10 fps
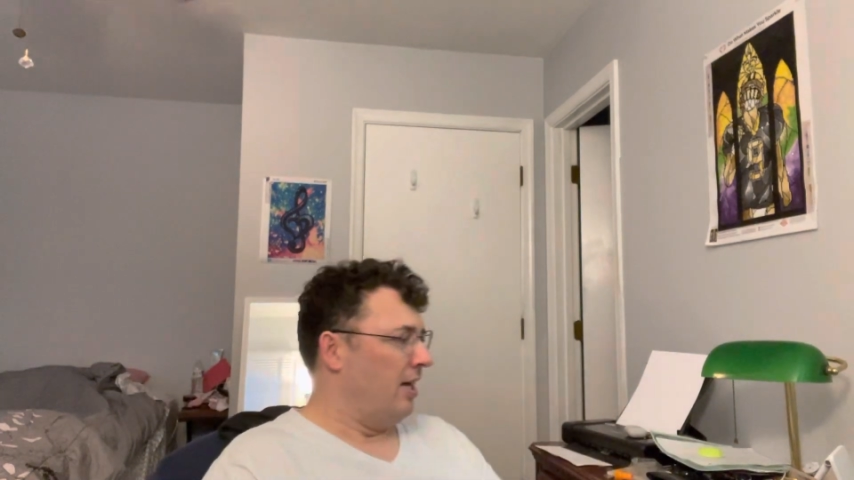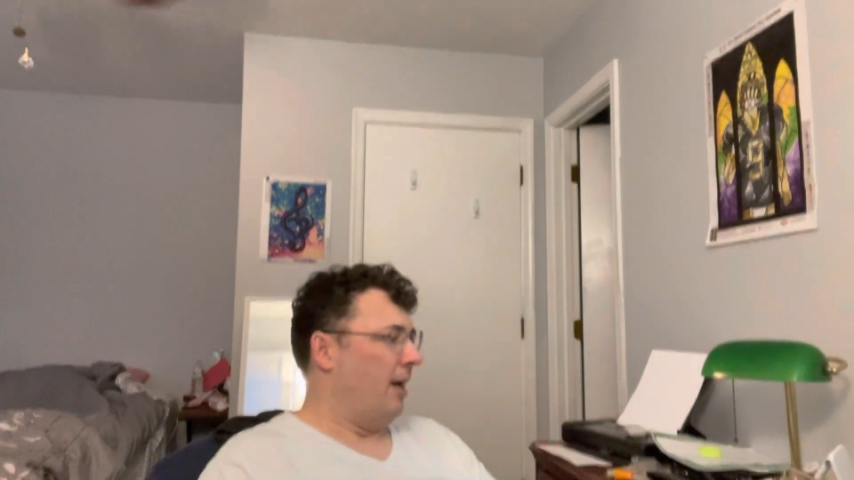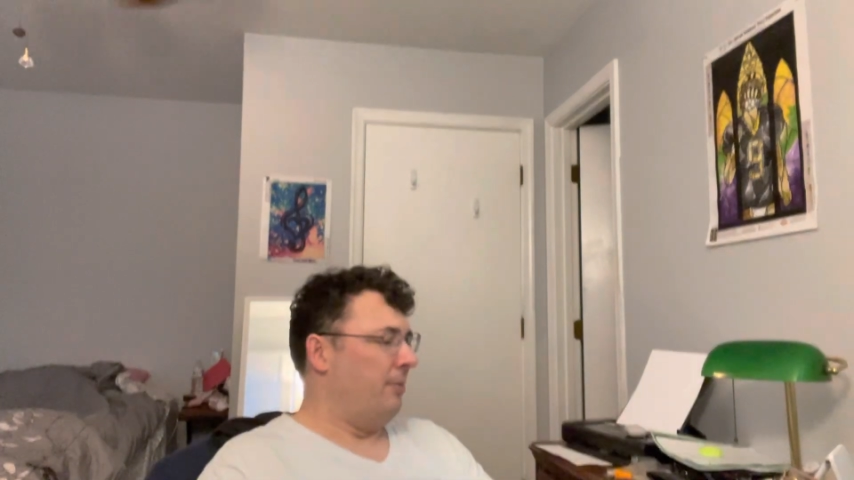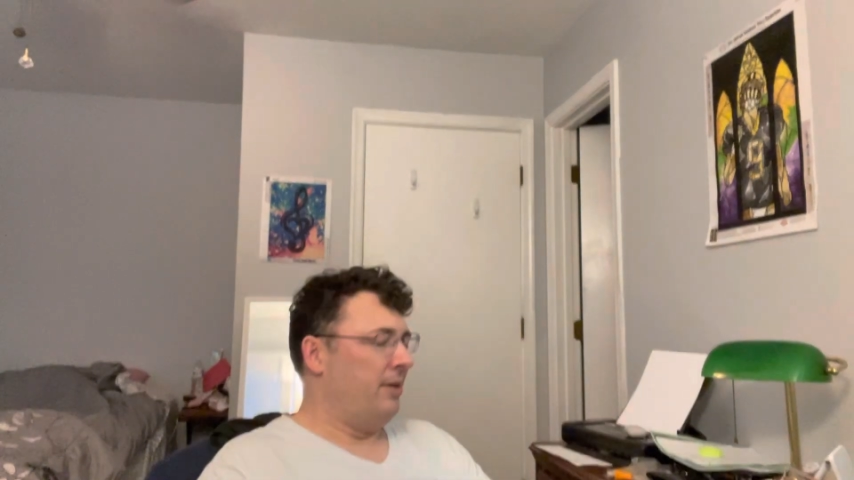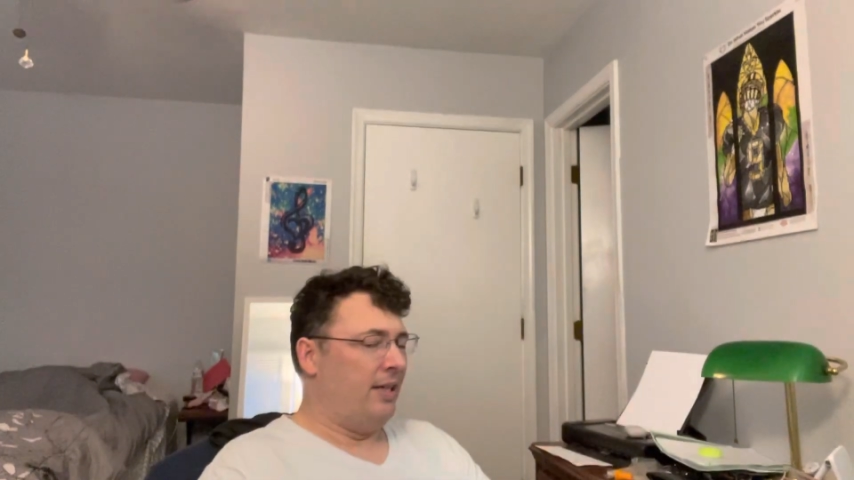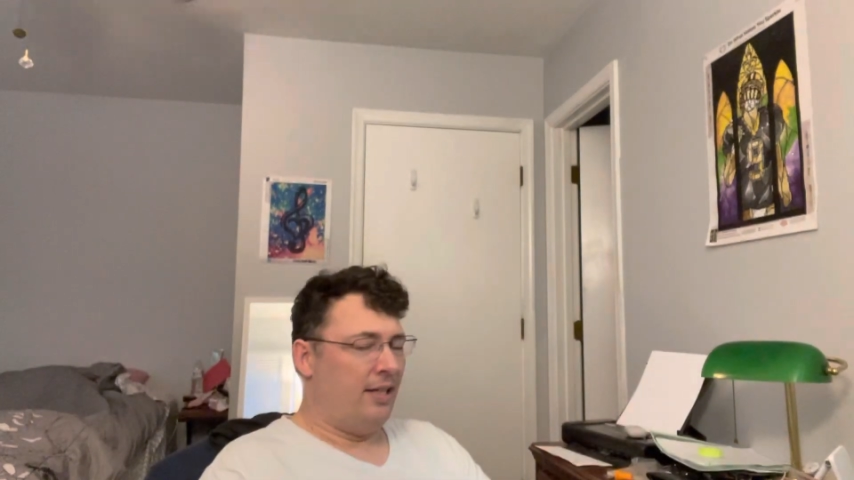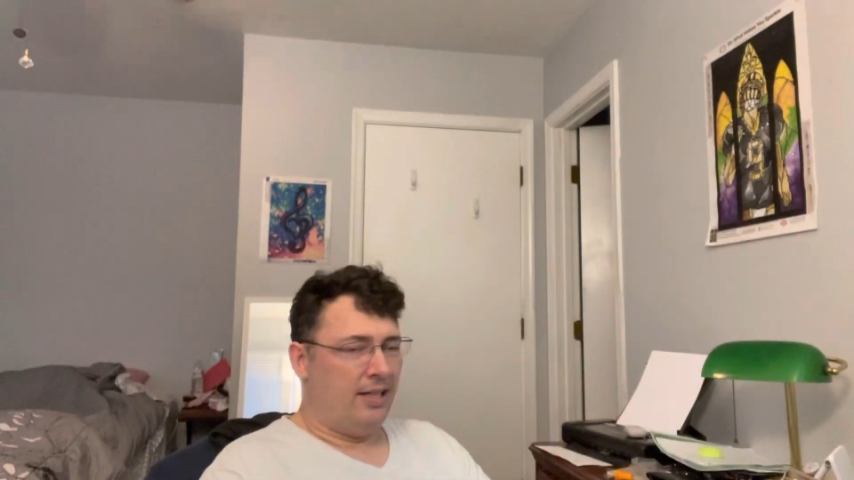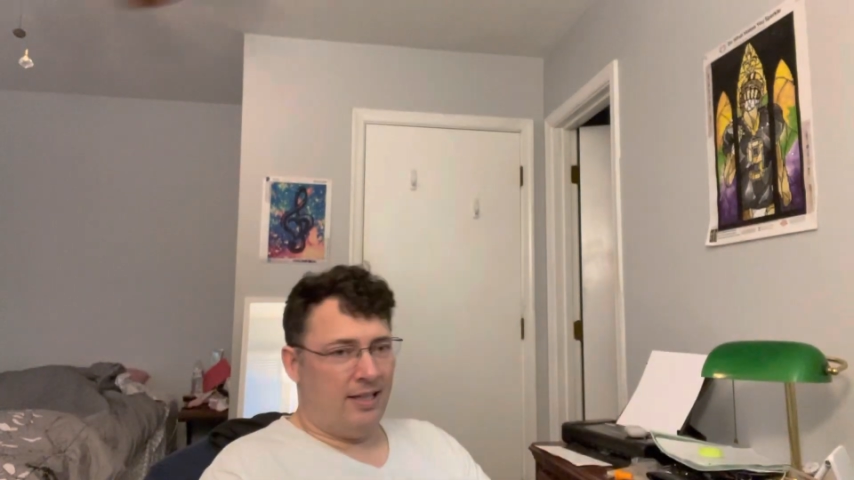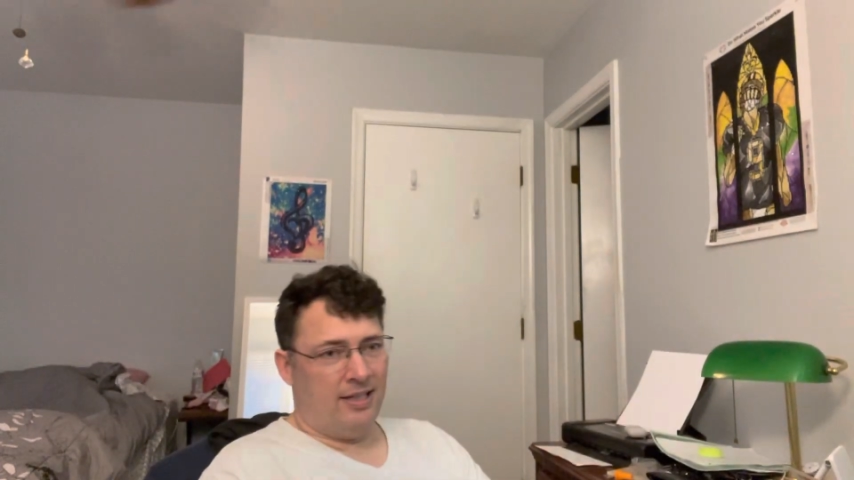I mean,